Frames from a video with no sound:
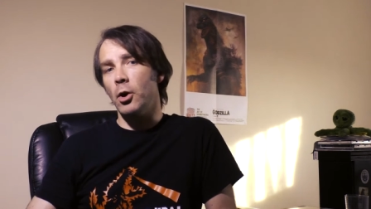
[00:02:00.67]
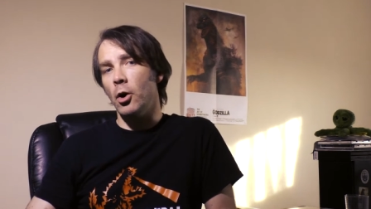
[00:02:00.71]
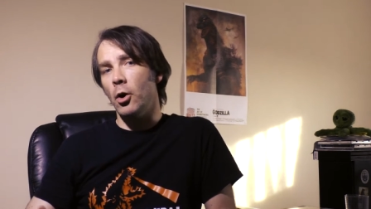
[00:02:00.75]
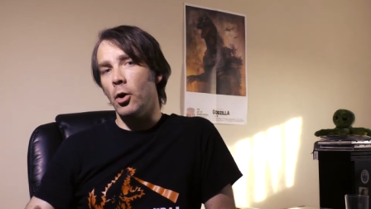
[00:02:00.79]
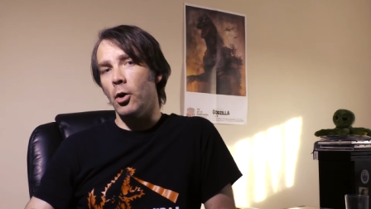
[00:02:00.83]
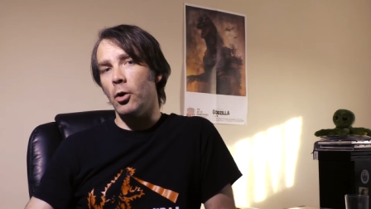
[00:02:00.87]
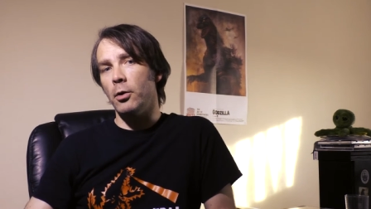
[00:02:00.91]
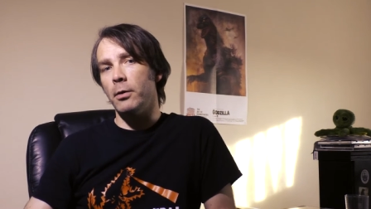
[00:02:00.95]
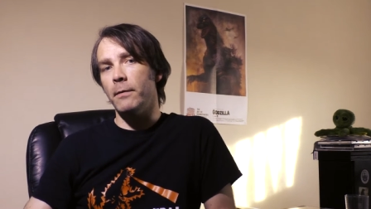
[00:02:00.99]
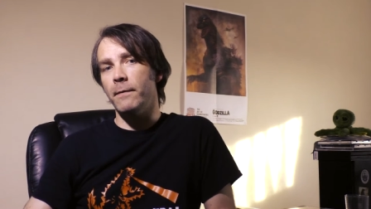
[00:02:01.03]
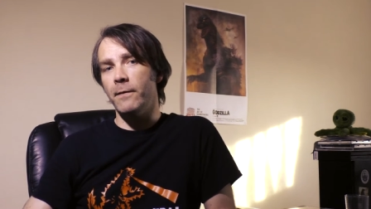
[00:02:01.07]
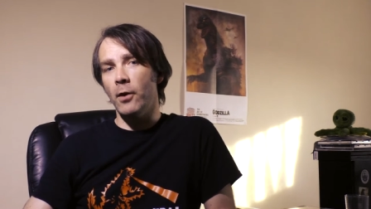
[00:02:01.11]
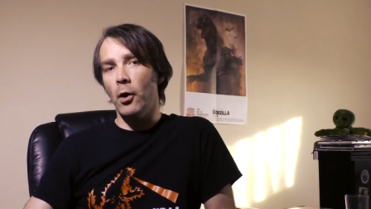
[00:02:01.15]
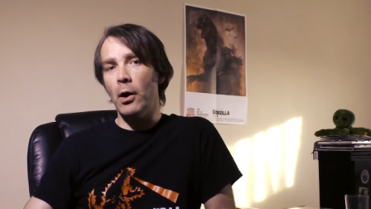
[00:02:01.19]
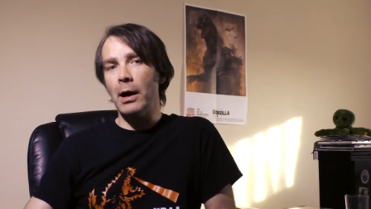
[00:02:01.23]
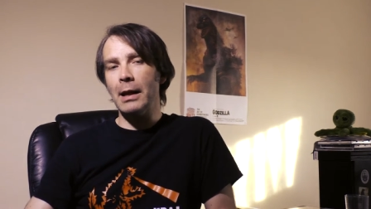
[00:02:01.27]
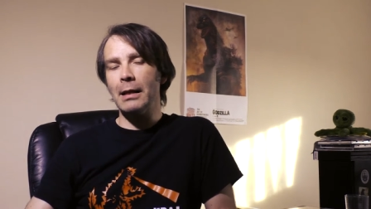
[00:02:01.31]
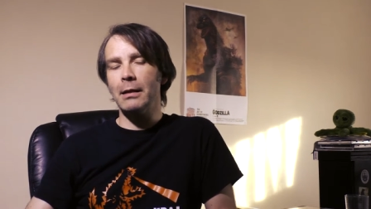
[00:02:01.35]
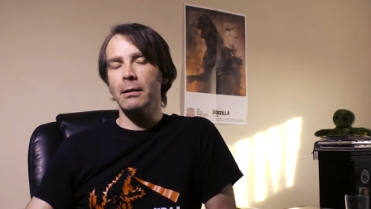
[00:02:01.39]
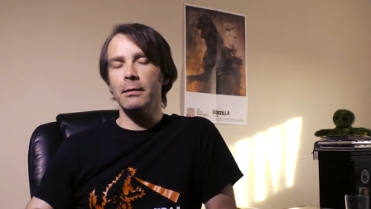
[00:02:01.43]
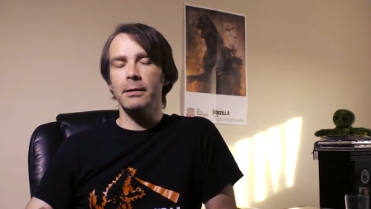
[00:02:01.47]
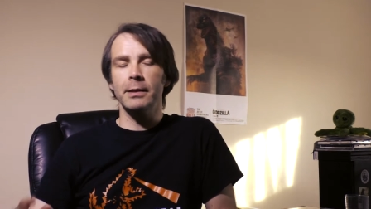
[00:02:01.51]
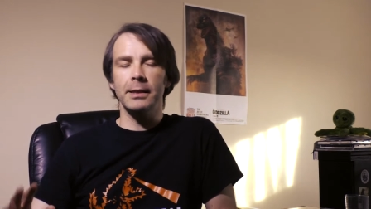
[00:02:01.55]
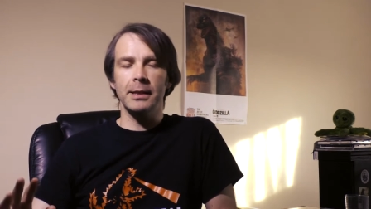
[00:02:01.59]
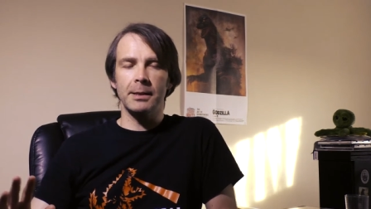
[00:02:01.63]
on
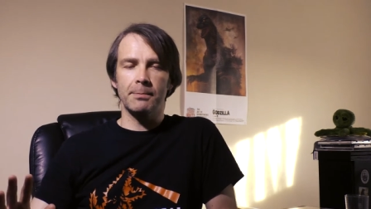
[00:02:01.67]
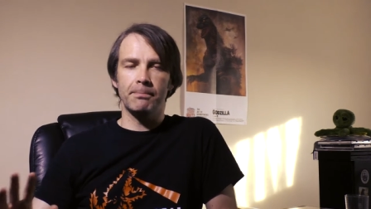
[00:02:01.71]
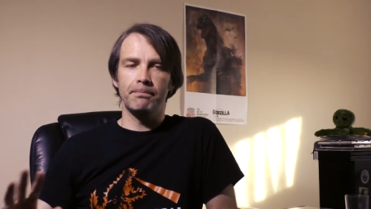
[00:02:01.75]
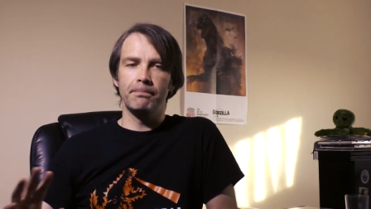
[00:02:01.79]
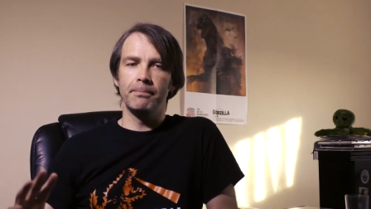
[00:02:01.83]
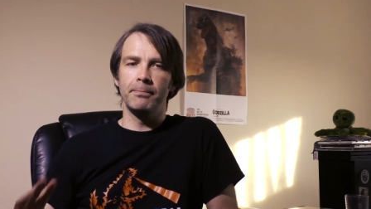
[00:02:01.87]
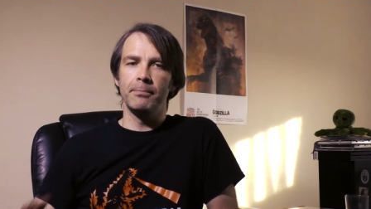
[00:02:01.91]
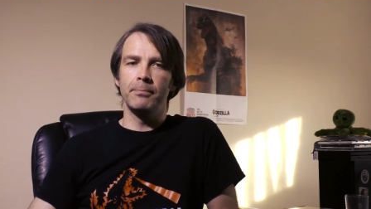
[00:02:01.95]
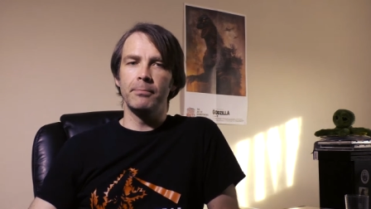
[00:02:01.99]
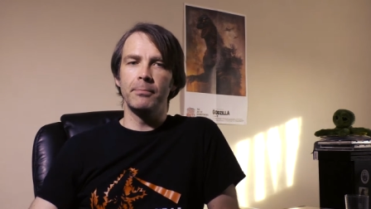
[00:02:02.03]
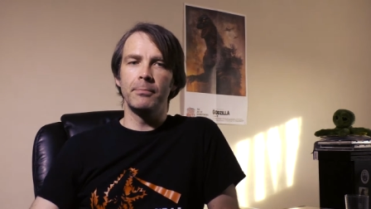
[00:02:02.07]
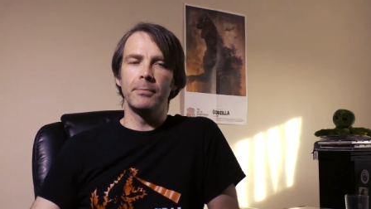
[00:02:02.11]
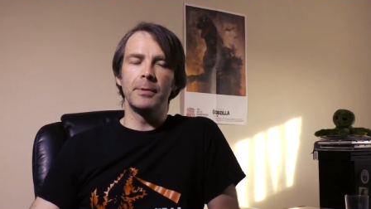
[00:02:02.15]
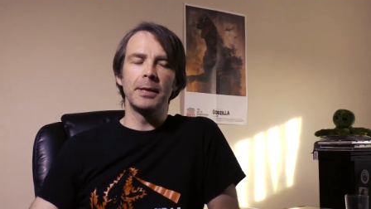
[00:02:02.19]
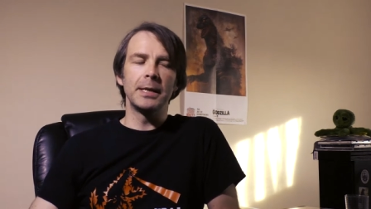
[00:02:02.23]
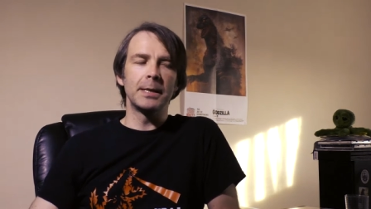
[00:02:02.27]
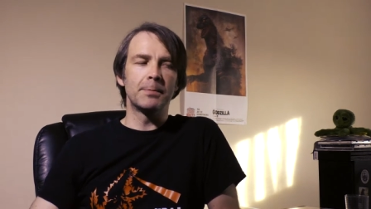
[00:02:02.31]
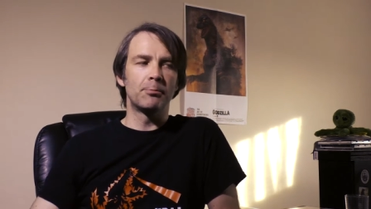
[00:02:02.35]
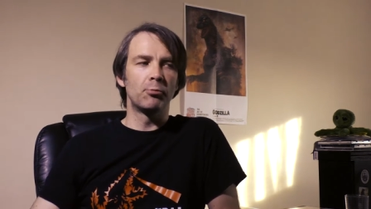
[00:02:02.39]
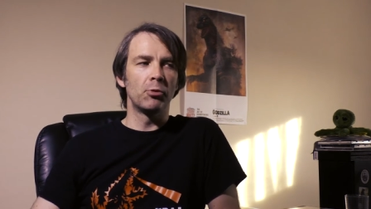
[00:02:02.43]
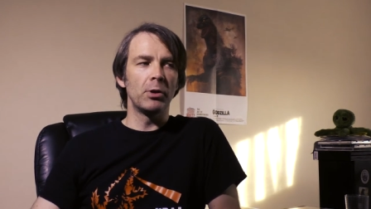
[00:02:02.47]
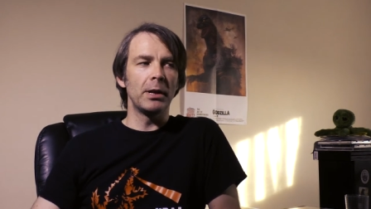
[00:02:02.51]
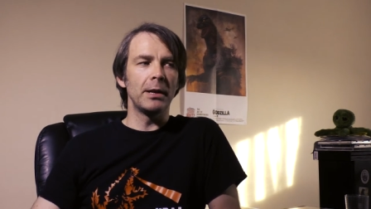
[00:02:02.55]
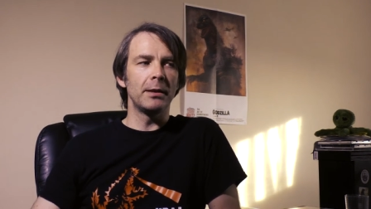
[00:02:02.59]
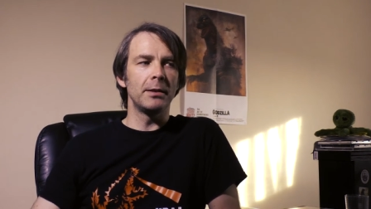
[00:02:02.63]
vinyl is
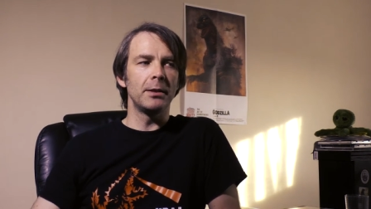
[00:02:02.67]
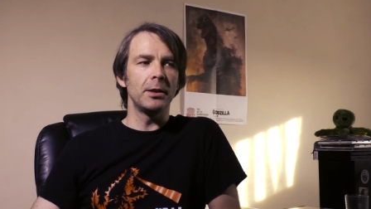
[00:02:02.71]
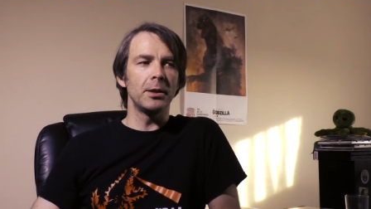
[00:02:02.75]
brilliant